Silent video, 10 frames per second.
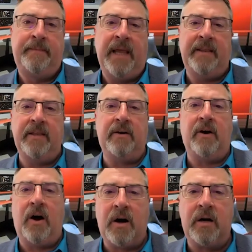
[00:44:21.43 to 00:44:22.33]
And they're
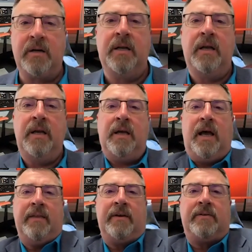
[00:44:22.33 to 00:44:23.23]
hard
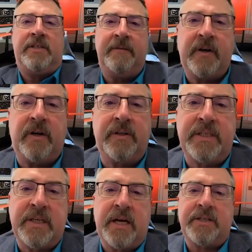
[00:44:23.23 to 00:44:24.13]
and they're difficult
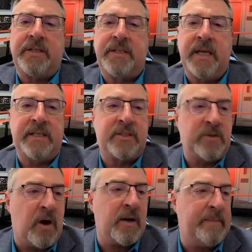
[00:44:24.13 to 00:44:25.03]
discussions. And it's
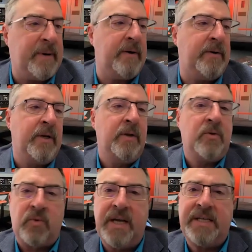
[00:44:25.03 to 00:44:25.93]
not about
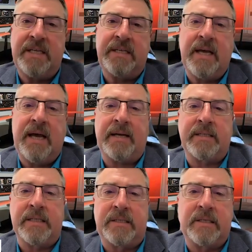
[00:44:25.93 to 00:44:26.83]
raising
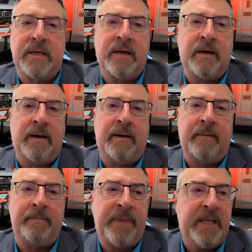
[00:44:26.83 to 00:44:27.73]
taxes.
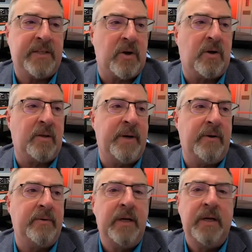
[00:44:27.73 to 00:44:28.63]
Um, it's all
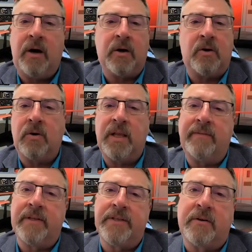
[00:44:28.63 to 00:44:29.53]
about our core
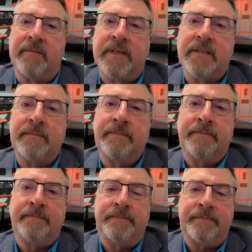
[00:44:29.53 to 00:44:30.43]
level of service
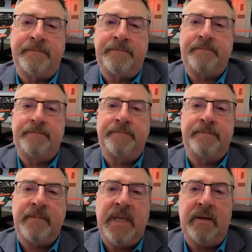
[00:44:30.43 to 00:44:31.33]

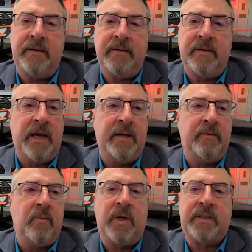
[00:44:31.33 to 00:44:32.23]
and,
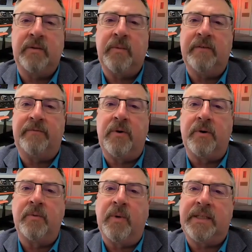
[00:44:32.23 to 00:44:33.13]
and what can we afford
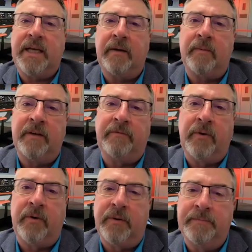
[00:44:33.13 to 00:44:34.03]
and what can't we
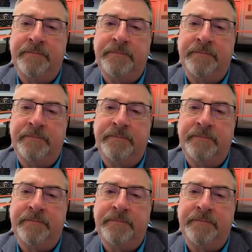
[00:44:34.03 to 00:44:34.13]
afford.